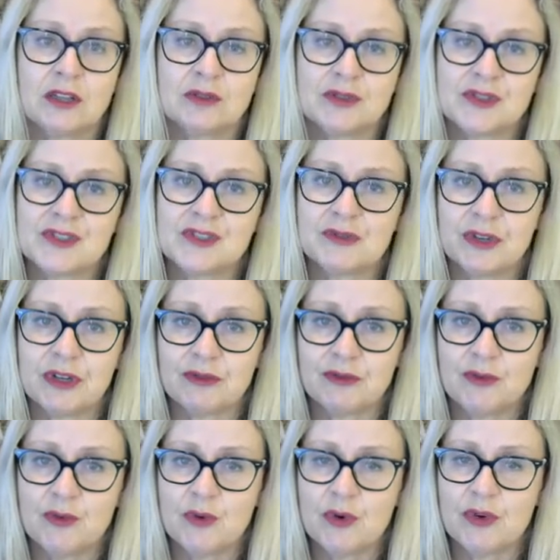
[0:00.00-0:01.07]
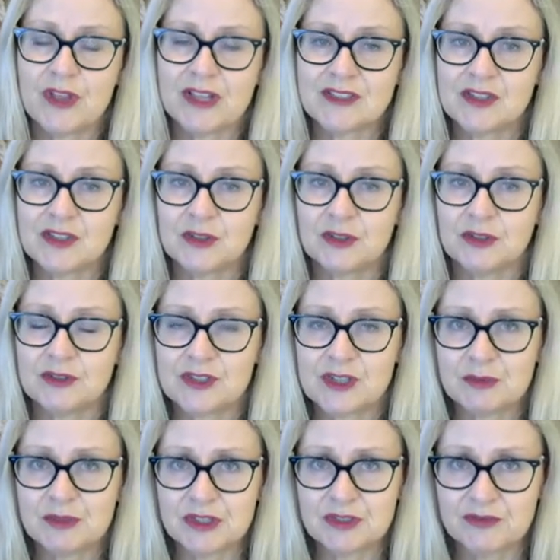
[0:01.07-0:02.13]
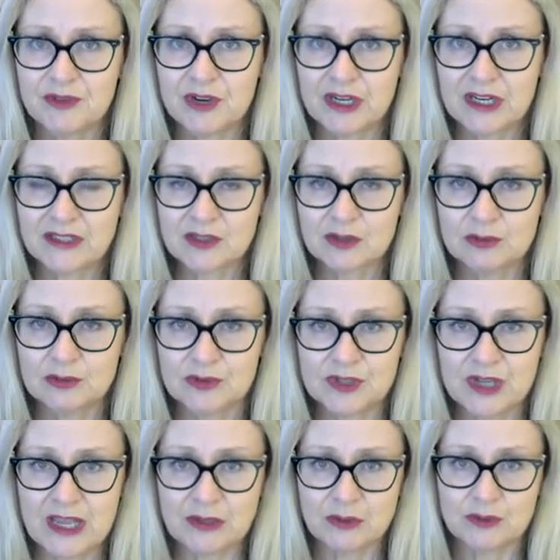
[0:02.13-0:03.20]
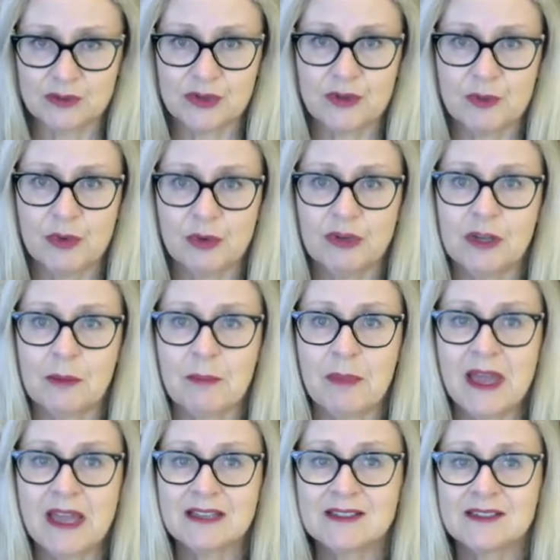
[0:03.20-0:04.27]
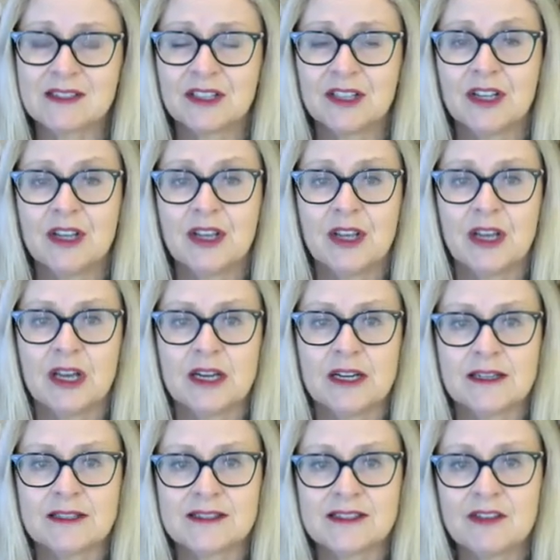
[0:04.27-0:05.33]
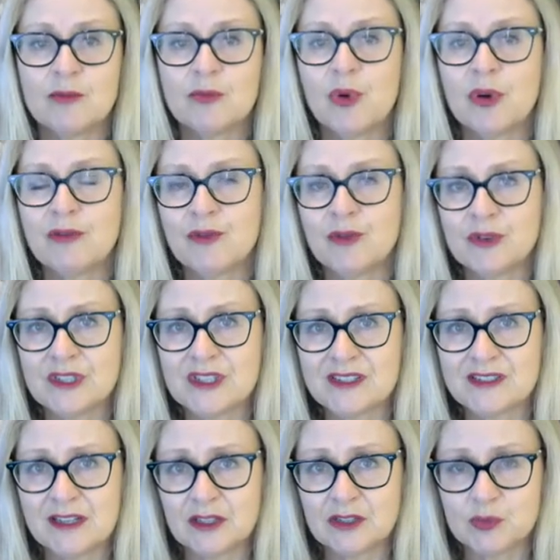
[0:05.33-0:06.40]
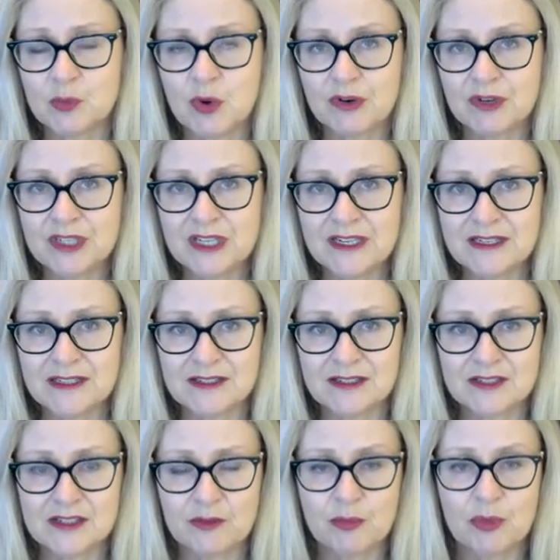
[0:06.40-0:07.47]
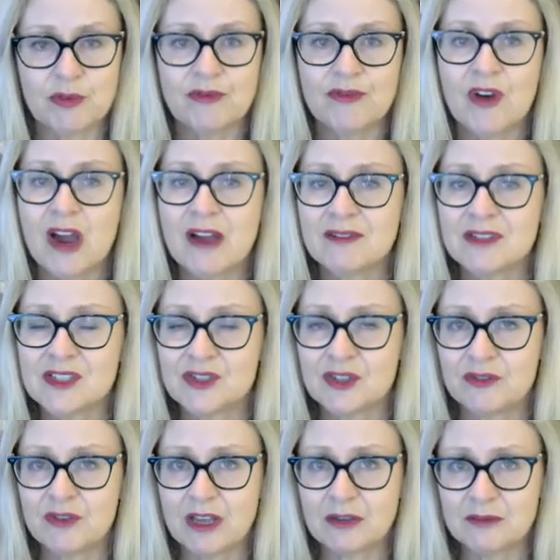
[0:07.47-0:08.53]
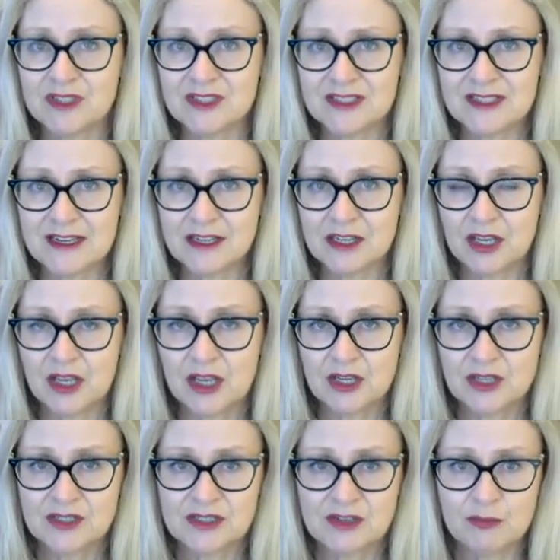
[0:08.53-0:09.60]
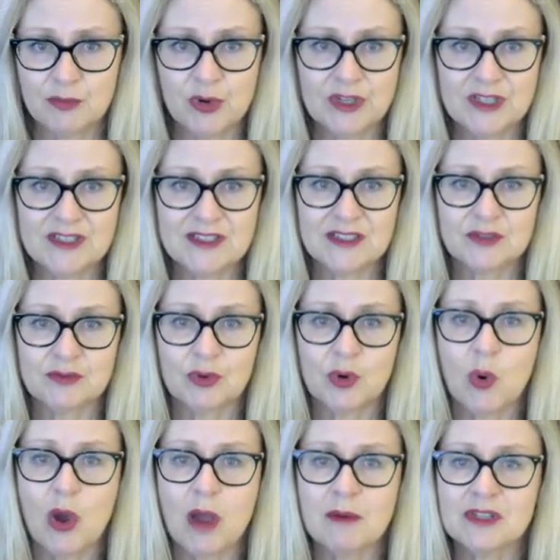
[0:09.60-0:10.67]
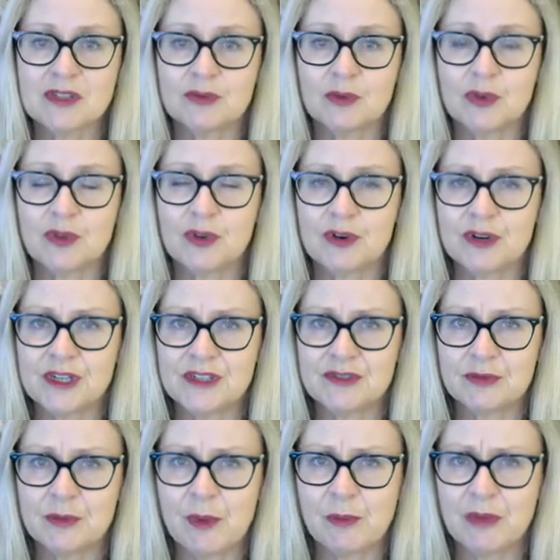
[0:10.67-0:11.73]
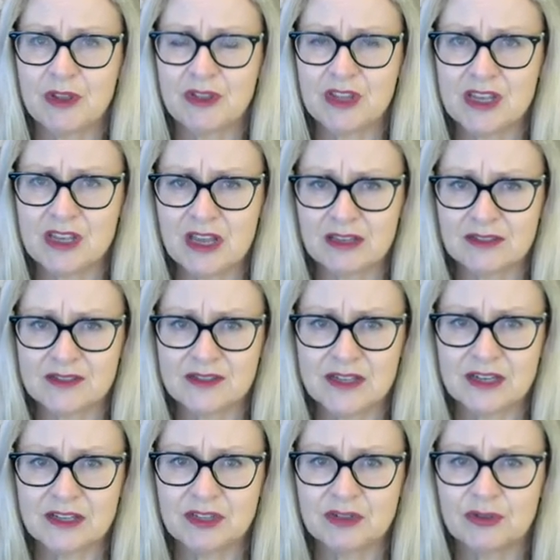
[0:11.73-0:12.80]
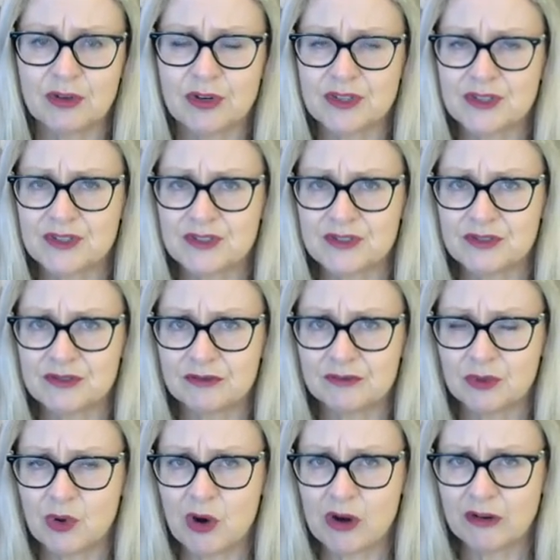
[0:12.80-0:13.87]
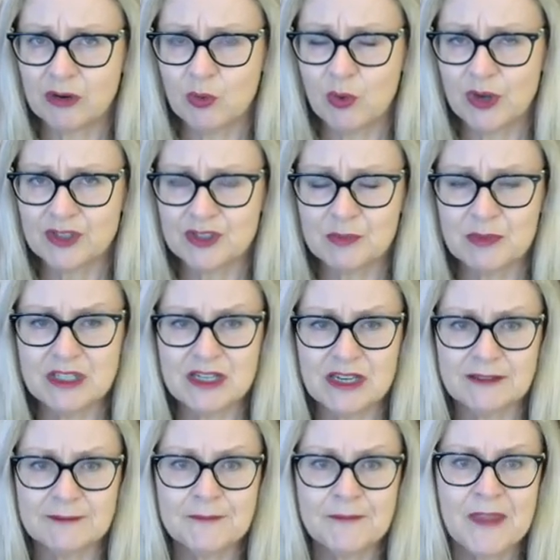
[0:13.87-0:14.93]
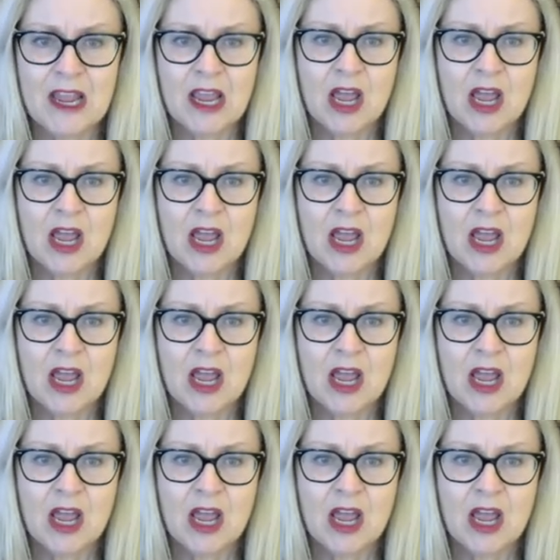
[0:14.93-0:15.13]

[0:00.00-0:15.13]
Clauses 3 and 4, that's your subject to finance clause and also the building and pest. Uh, 7.4 is the seller's warranties, 7.5 is survey and mistake, 7.6 requirements of authorities, remember the outstanding notices requiring works to be done.